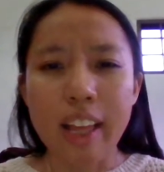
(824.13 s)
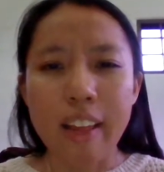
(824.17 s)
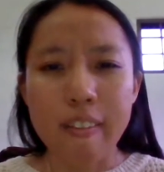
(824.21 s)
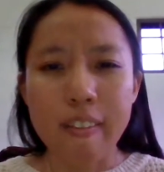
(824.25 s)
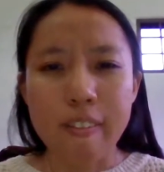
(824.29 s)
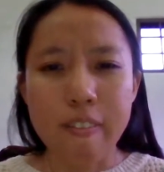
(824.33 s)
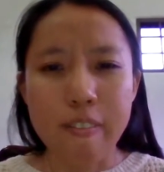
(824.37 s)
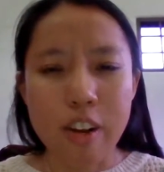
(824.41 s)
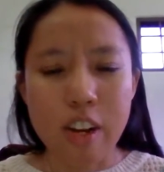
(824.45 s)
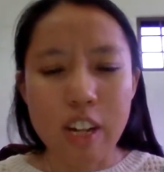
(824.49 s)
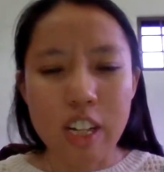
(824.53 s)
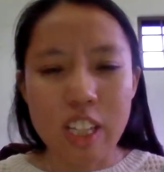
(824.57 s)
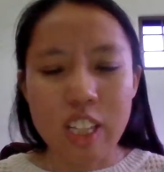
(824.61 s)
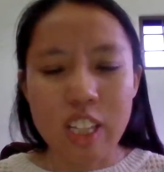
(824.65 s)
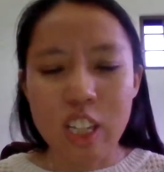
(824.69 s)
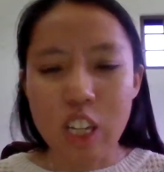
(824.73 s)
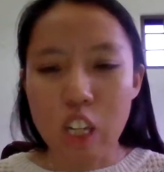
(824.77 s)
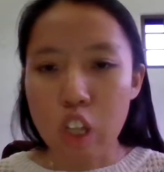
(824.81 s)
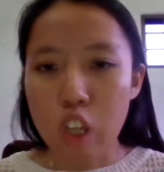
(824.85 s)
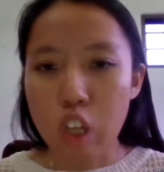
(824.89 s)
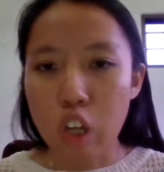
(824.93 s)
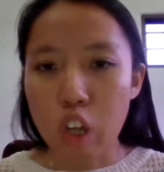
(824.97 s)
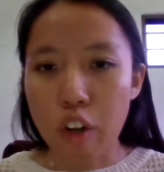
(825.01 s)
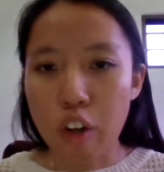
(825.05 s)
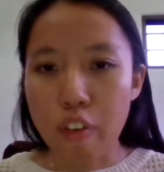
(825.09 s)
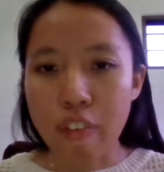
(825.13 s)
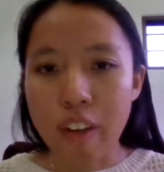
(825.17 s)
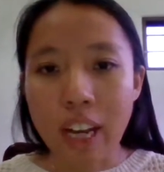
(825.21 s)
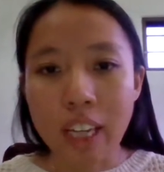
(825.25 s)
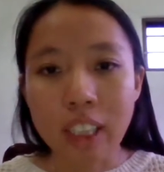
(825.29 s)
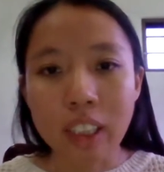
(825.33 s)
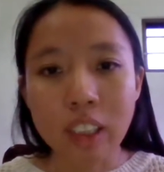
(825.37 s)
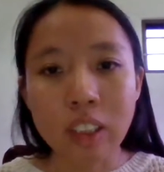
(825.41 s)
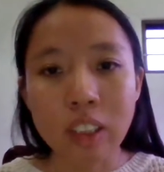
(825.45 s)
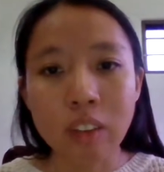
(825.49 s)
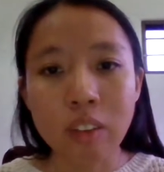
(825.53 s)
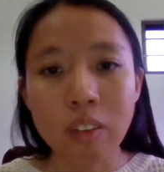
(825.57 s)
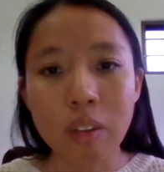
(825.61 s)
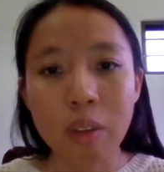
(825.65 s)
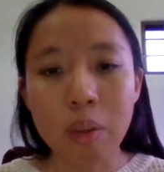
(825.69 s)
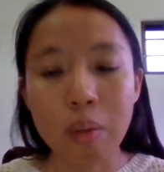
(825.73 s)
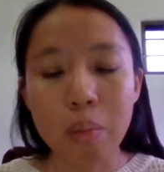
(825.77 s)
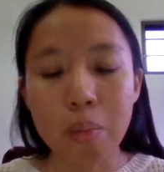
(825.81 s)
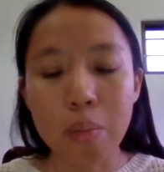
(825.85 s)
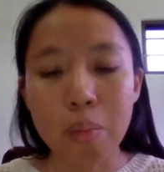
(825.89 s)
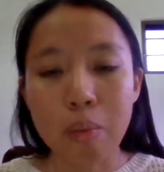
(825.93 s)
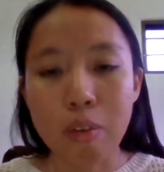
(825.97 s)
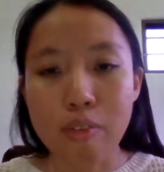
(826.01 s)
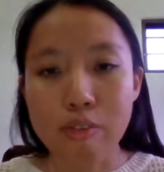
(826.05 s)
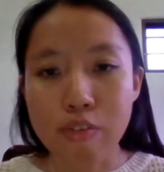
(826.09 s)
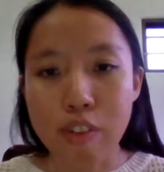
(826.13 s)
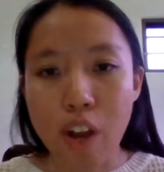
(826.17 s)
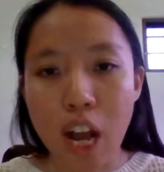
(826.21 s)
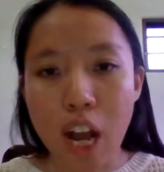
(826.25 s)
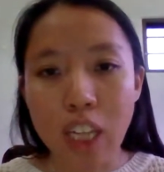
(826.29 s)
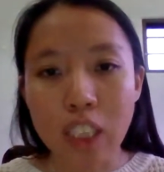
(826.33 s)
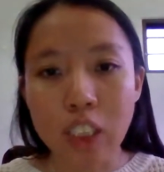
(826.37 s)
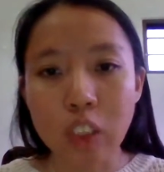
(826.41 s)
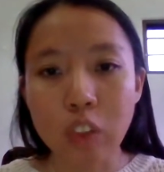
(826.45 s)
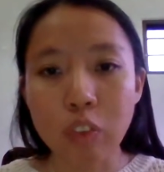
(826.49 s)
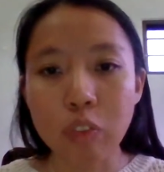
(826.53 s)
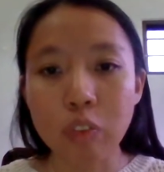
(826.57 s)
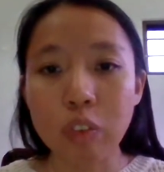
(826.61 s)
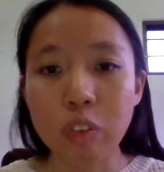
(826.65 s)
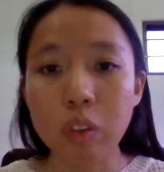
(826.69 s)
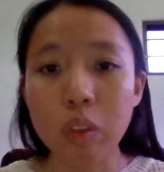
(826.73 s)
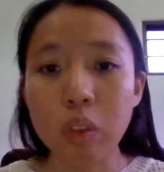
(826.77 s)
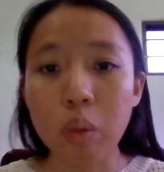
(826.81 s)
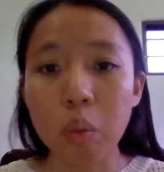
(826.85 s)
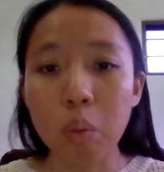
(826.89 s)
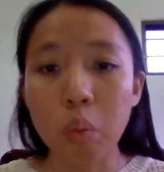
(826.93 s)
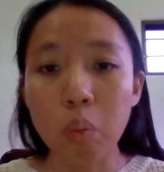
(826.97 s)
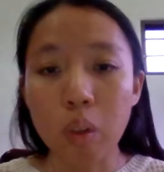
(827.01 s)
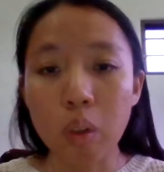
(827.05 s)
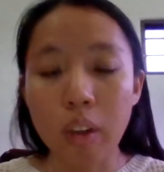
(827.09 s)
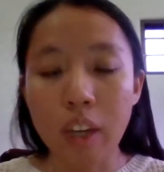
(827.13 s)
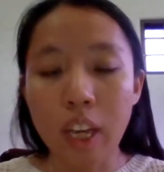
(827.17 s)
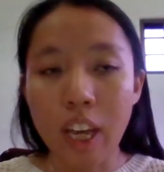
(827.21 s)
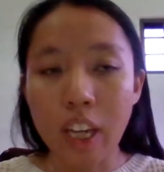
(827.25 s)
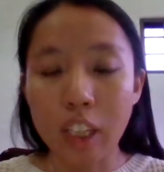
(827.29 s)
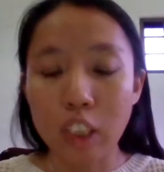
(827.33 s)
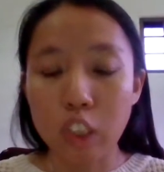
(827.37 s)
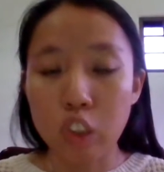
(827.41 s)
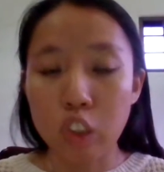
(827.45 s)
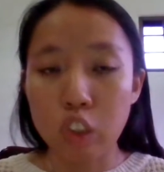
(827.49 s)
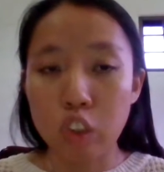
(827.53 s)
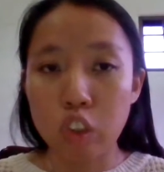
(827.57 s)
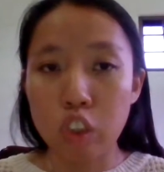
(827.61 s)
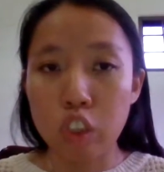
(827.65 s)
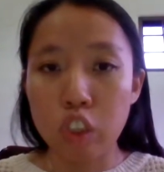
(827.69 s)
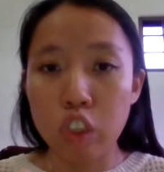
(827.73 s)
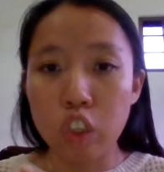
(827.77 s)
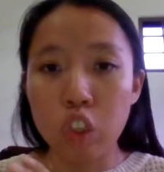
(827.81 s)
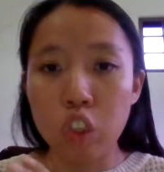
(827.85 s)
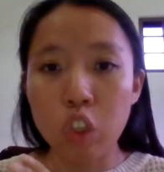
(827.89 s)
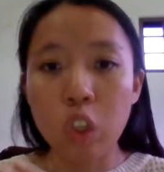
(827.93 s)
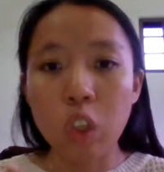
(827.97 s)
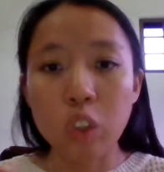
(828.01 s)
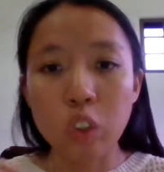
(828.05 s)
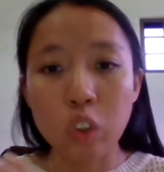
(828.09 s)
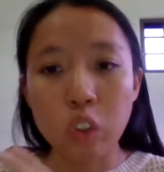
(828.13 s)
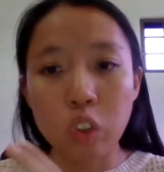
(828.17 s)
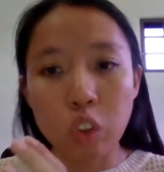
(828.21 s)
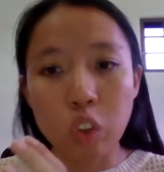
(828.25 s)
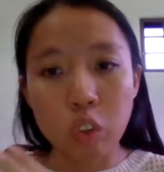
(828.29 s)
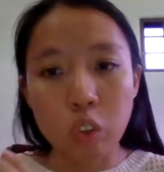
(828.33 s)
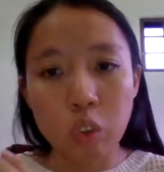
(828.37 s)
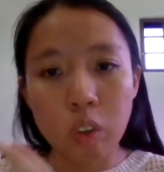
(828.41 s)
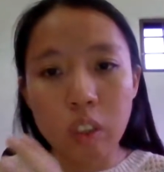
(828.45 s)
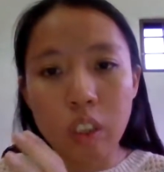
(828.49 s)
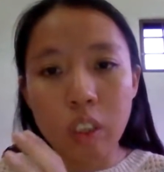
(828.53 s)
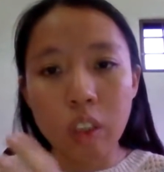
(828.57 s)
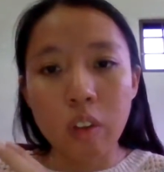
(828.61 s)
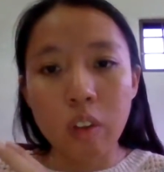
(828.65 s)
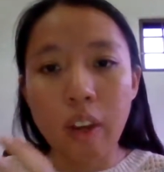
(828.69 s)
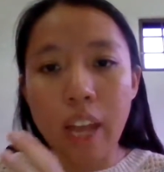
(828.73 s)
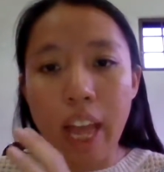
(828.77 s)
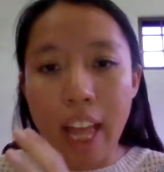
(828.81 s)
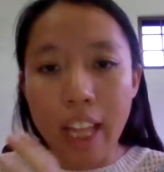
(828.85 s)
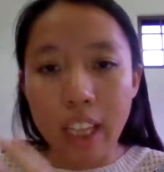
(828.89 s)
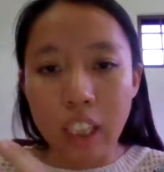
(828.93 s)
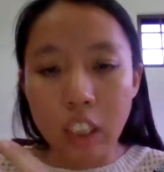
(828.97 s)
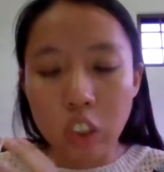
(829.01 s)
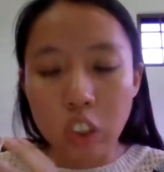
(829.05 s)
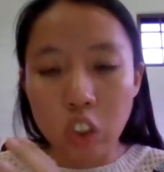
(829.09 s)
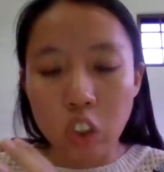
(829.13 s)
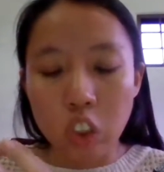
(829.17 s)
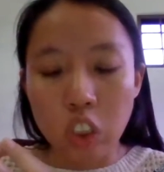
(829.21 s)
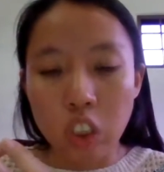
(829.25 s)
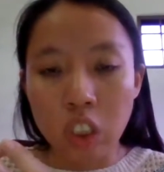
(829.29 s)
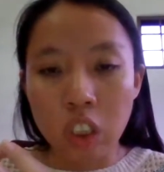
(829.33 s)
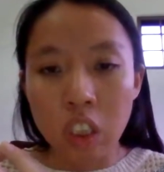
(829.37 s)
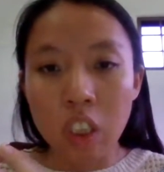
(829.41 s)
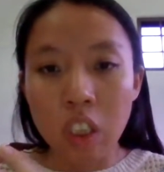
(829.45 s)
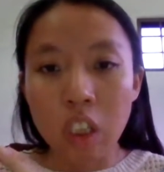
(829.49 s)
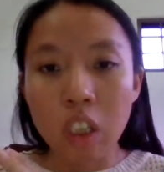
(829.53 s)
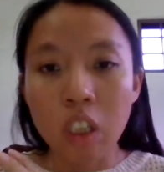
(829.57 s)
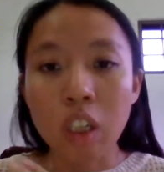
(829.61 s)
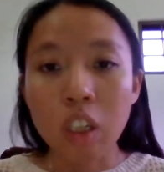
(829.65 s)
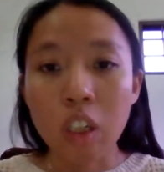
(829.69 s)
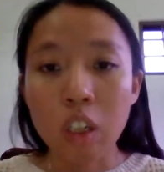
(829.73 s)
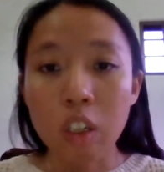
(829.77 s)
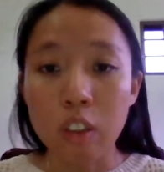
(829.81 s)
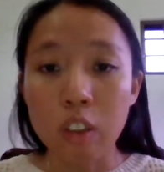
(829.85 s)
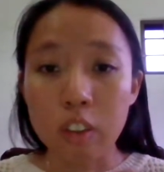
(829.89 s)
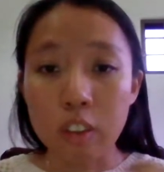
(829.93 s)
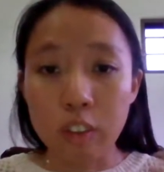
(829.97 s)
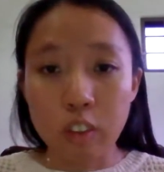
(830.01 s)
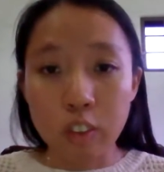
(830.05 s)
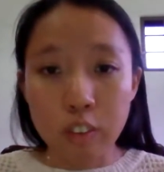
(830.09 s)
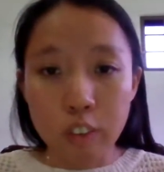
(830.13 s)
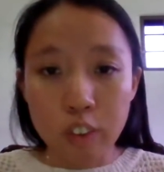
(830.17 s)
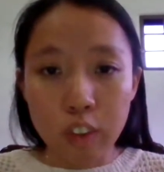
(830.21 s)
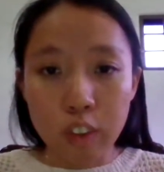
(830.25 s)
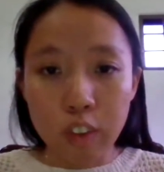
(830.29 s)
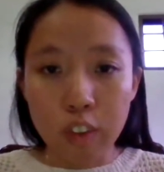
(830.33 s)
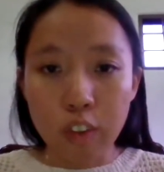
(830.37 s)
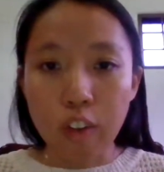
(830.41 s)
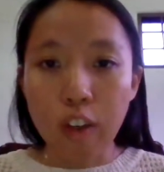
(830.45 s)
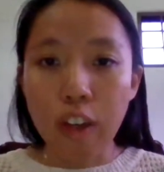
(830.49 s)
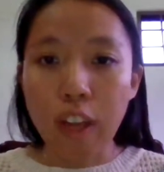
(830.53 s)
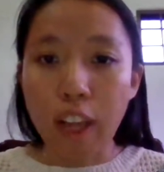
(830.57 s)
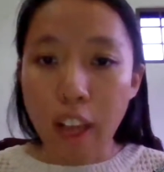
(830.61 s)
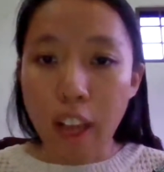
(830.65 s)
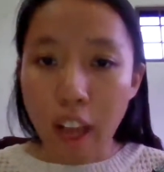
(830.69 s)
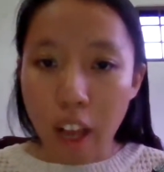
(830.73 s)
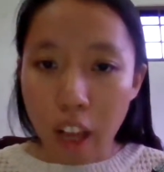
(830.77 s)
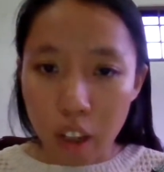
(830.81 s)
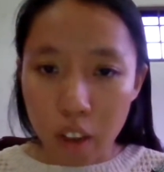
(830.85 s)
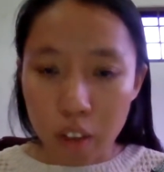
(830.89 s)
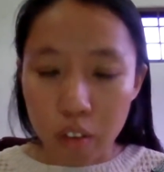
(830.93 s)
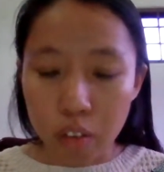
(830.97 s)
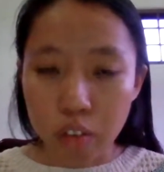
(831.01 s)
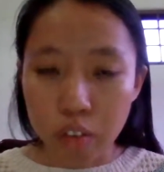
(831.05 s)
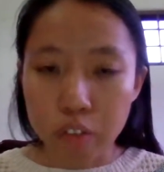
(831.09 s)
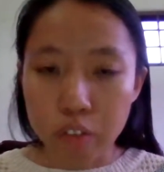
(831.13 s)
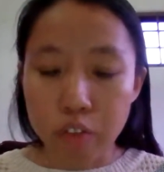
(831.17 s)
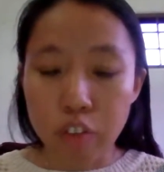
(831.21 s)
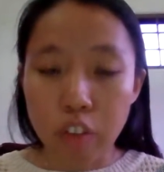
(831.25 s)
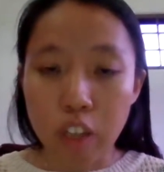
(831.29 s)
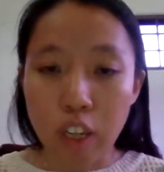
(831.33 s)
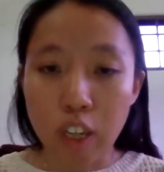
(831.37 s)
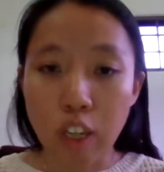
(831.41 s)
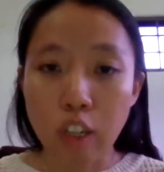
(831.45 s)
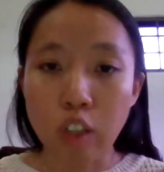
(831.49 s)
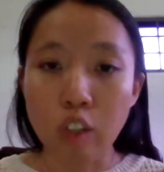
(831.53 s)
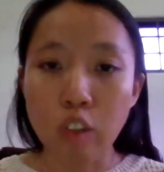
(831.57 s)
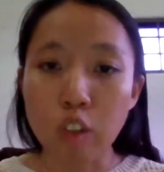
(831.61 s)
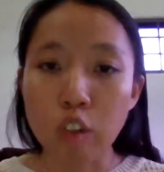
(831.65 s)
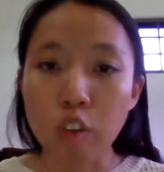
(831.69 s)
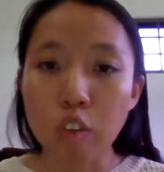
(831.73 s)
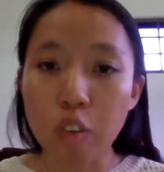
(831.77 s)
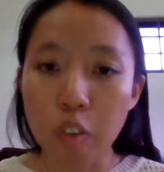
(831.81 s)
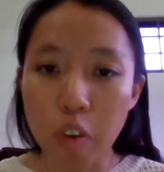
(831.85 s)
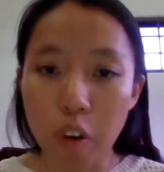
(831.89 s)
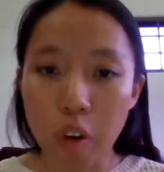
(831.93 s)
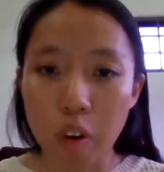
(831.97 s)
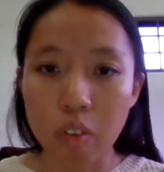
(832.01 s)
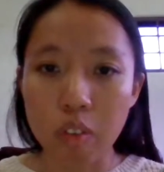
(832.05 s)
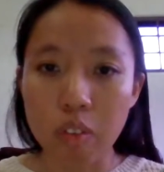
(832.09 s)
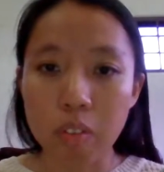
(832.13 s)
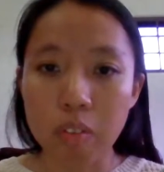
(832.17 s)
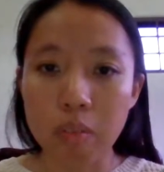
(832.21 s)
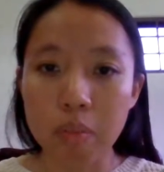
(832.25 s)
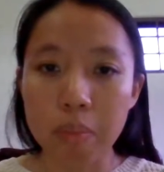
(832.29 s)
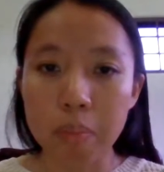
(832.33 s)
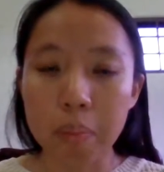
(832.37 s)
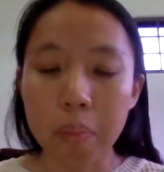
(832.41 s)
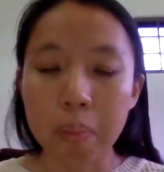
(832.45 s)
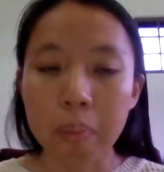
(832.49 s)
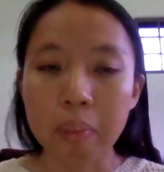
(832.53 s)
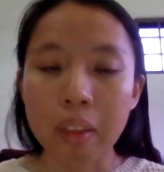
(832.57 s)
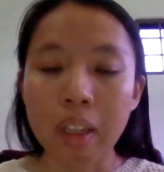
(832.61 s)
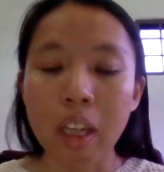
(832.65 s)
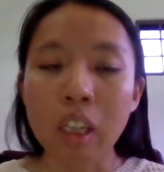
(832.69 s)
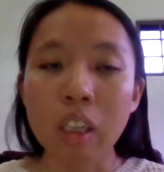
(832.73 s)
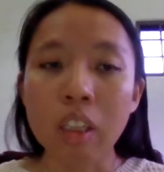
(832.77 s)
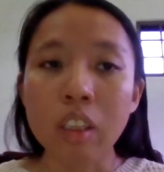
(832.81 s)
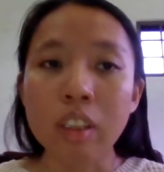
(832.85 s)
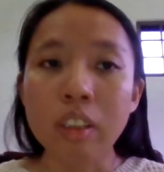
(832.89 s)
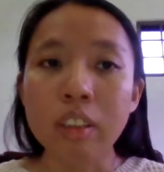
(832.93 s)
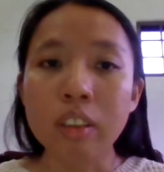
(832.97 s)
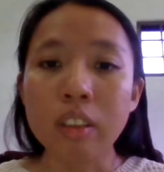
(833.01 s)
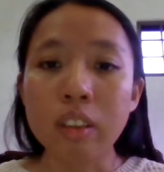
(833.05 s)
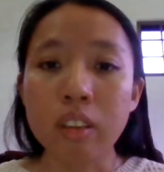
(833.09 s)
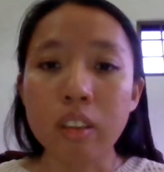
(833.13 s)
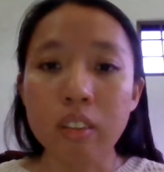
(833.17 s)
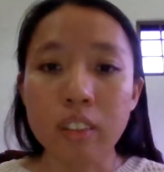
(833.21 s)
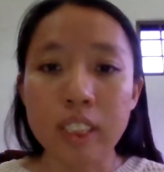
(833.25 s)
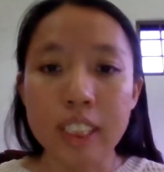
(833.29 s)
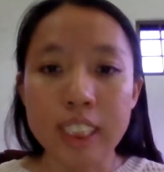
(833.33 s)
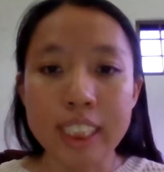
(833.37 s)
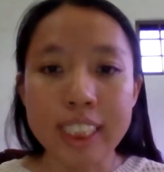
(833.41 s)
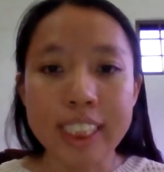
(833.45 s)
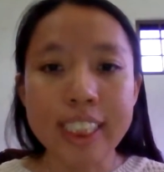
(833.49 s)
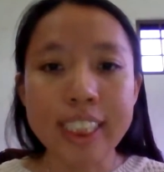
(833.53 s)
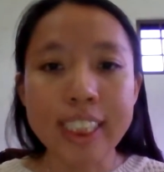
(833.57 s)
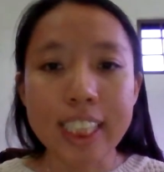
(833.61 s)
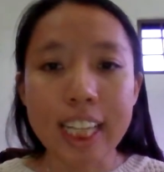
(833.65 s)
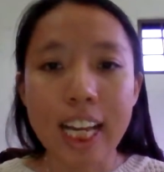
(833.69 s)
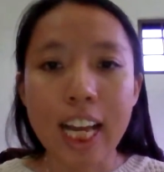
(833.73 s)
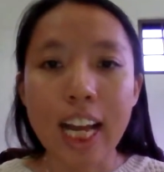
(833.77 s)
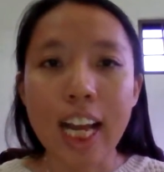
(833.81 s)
really a lot of ice cream, fast food will actually constrict your energy, constrict your health and your growth. So this